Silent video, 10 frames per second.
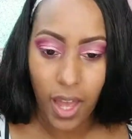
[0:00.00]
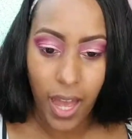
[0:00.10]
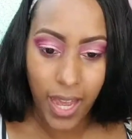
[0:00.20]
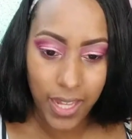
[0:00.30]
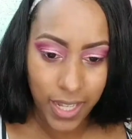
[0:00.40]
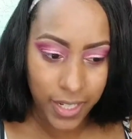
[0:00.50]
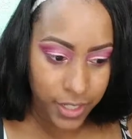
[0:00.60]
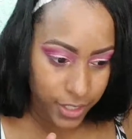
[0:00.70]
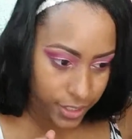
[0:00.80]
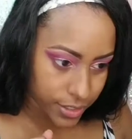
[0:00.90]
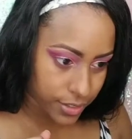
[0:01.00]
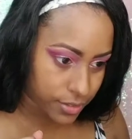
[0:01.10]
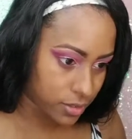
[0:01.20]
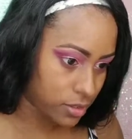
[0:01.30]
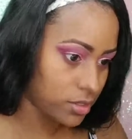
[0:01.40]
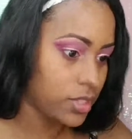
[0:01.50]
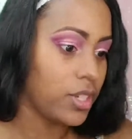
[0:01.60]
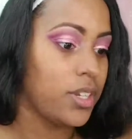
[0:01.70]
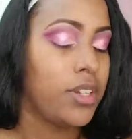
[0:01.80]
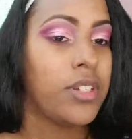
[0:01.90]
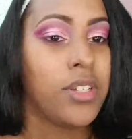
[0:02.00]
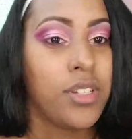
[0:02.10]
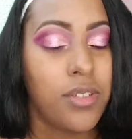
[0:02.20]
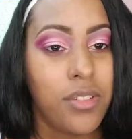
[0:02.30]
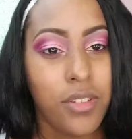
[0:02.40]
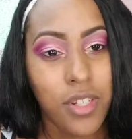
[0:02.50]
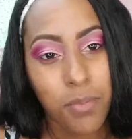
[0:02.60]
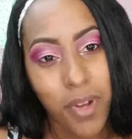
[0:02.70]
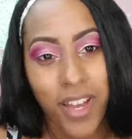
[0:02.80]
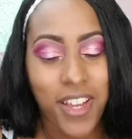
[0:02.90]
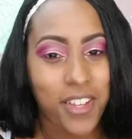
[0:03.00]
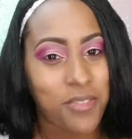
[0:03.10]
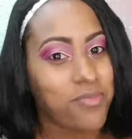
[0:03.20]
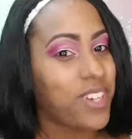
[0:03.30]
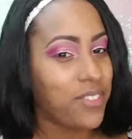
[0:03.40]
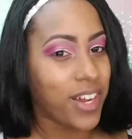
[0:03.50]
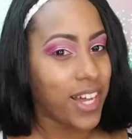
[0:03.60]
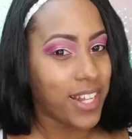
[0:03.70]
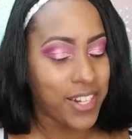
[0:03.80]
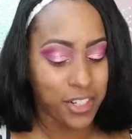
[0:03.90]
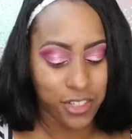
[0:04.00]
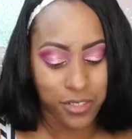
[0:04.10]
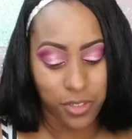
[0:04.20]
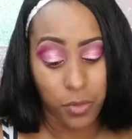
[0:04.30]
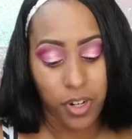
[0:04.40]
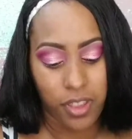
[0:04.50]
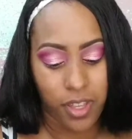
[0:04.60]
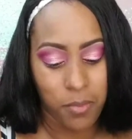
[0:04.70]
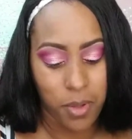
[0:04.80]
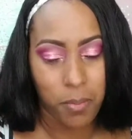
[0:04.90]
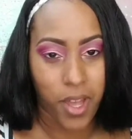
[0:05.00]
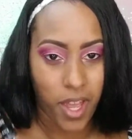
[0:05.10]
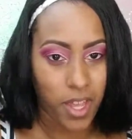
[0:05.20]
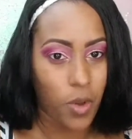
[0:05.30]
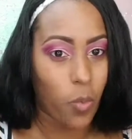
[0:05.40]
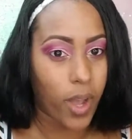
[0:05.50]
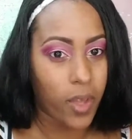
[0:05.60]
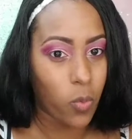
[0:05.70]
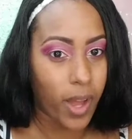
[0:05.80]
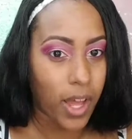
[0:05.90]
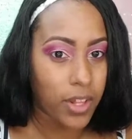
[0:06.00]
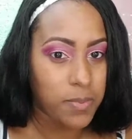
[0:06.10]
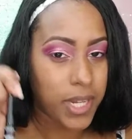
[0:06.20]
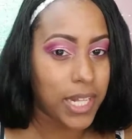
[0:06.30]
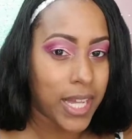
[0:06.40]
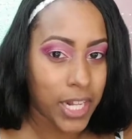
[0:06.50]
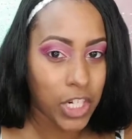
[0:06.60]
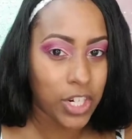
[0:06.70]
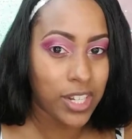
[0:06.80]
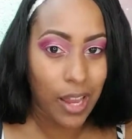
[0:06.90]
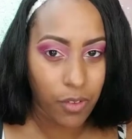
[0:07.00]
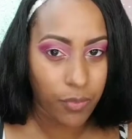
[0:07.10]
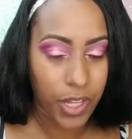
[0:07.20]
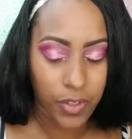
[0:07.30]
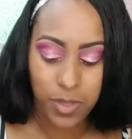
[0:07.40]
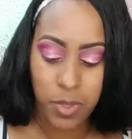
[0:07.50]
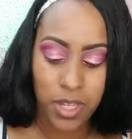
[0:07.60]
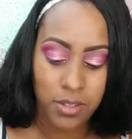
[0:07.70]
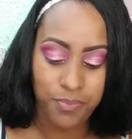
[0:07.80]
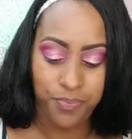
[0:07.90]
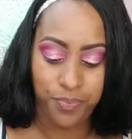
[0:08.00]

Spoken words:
Eyeliner, my favorite eyeliner, or one of them, my Wet n Wild Megaliner, never fails me.